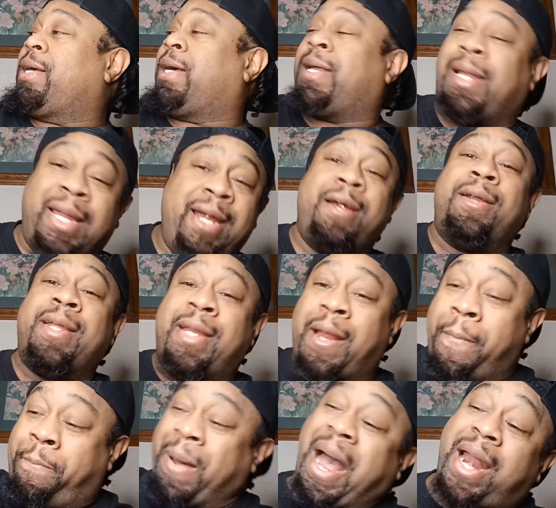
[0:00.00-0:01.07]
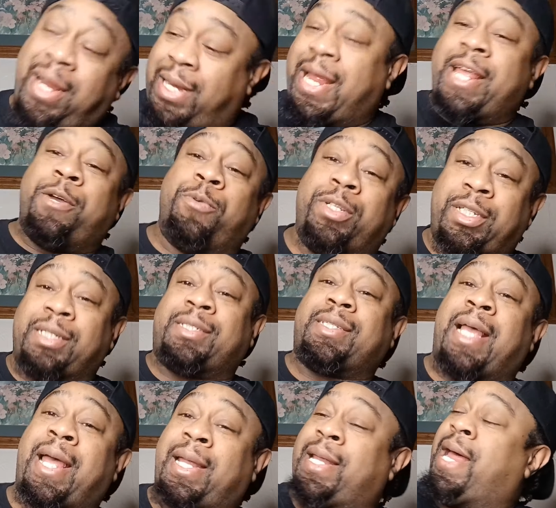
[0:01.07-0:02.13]
clearly the body language is
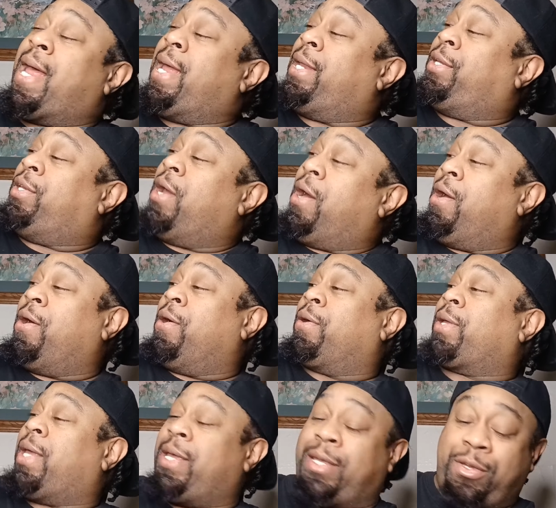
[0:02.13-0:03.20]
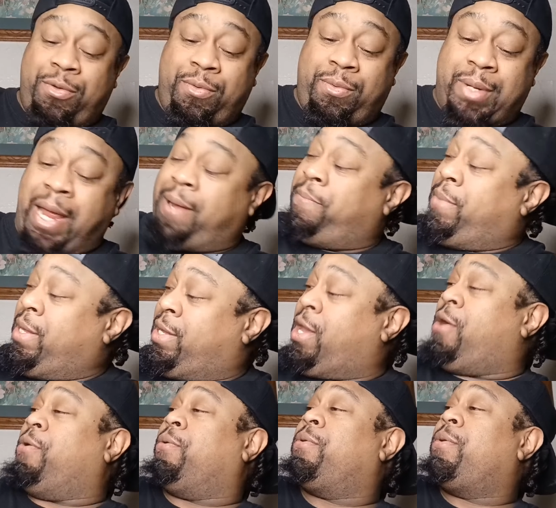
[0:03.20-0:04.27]
saying, like, dog, can you let me
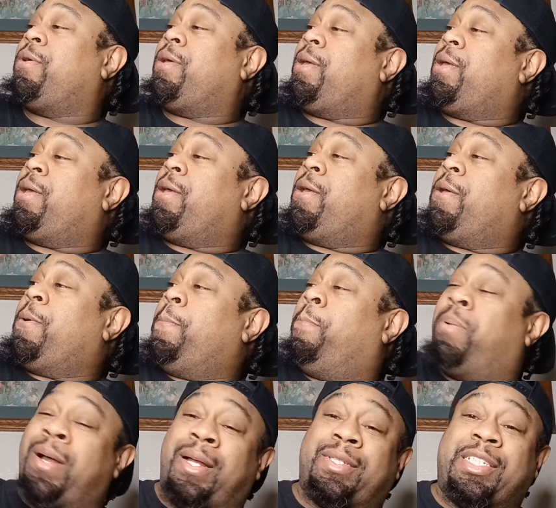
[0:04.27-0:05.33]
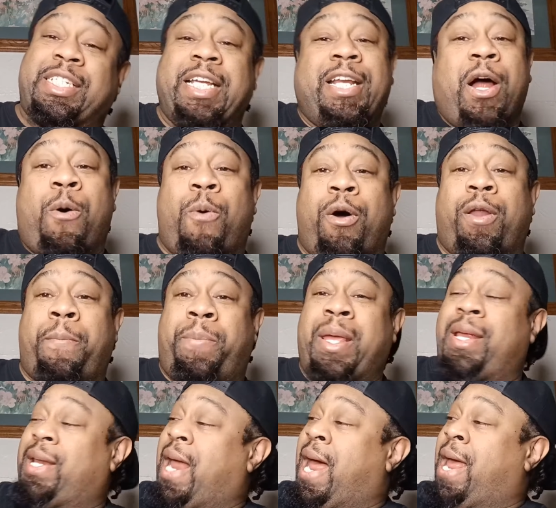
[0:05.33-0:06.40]
go? But she don't want to
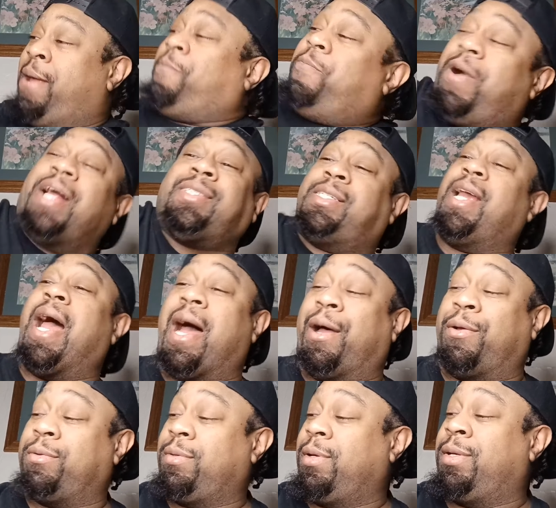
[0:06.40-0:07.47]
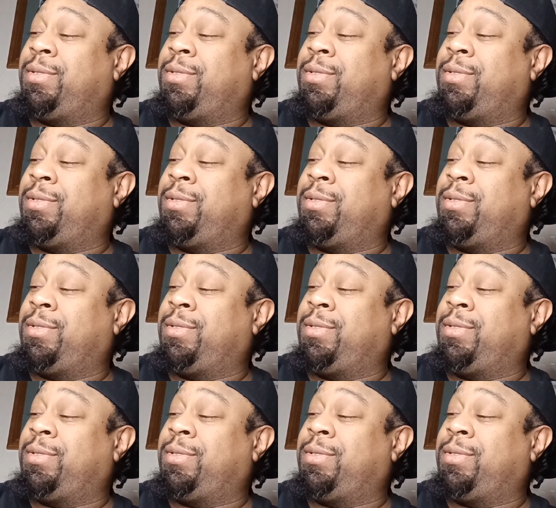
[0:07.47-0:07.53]
be like, watch out.